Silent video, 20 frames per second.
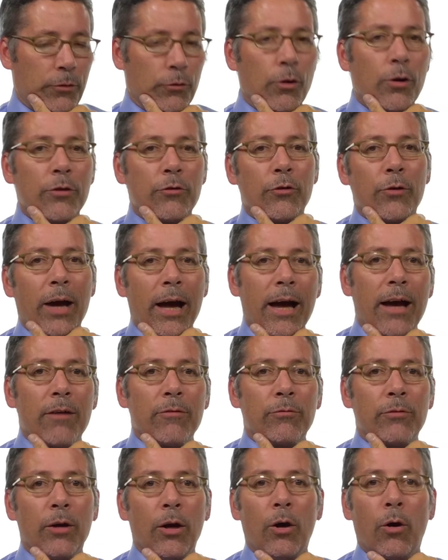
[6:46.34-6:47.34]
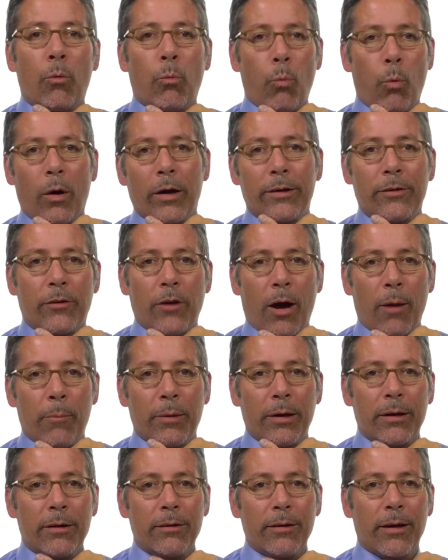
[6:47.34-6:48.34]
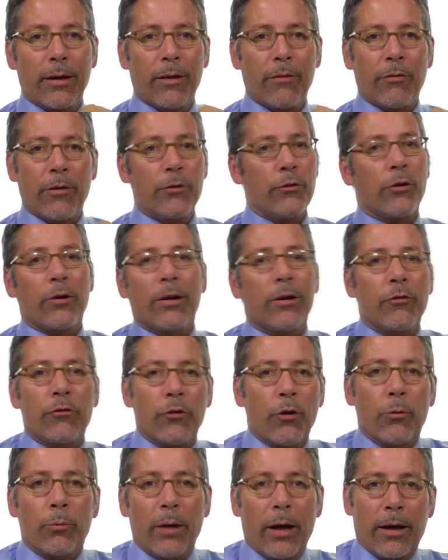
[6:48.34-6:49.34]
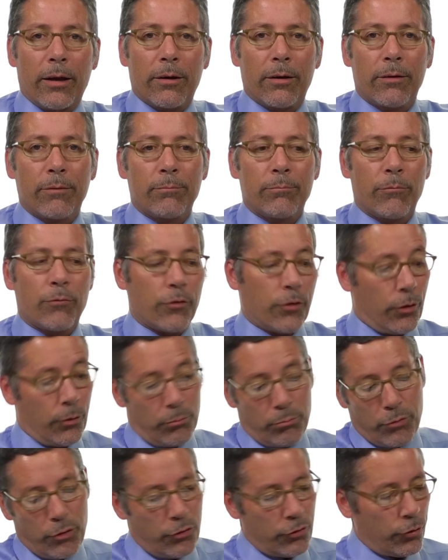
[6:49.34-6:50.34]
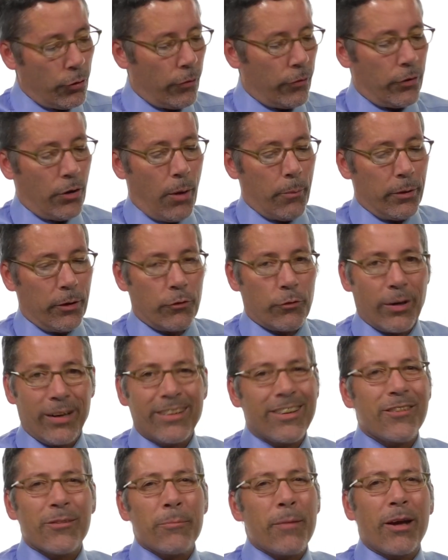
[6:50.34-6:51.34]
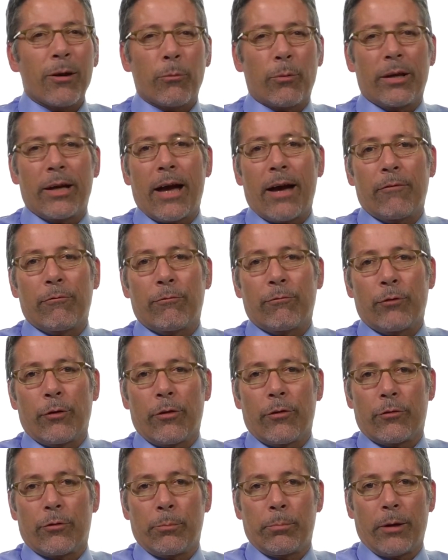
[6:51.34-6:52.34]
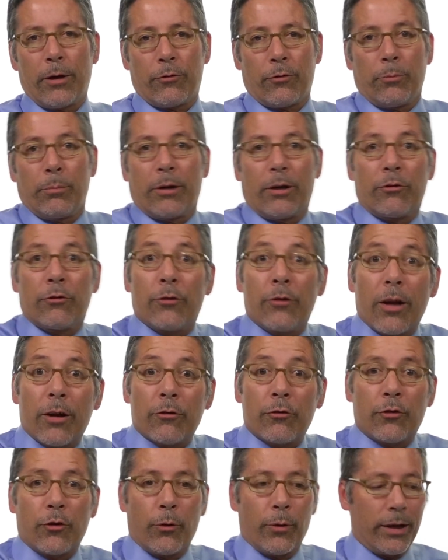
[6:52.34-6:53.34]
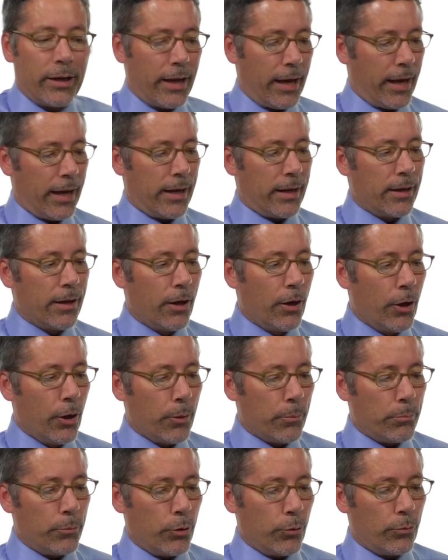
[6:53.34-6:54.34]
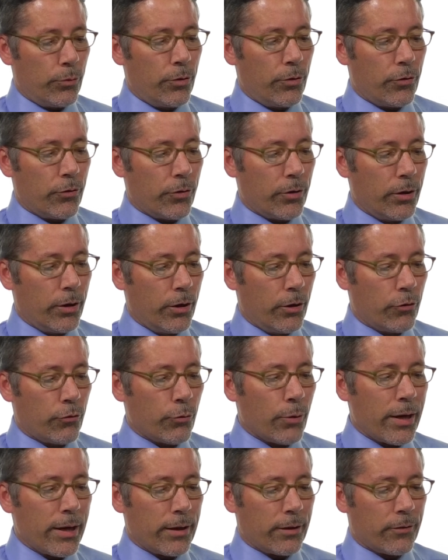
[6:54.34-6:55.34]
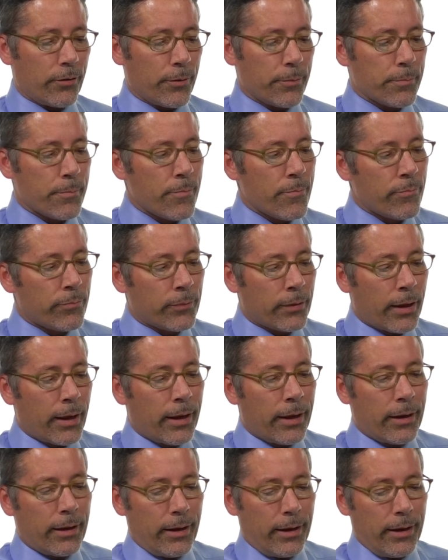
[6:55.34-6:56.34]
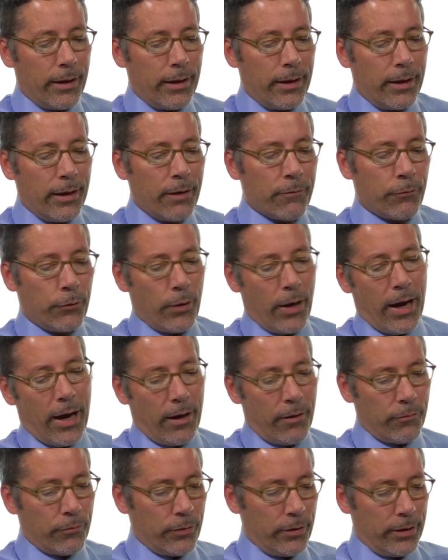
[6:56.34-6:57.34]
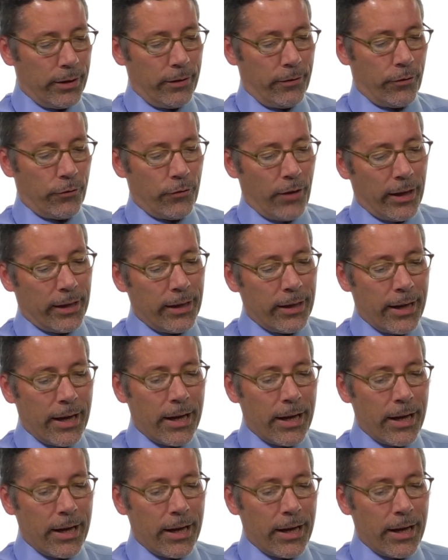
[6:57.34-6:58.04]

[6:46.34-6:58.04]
As long as you have one dominant, then you're going to show red. So you show the dominant trait. Doesn't matter what you have for the suppressor because you're not showing a mutant trait. If you have, in the second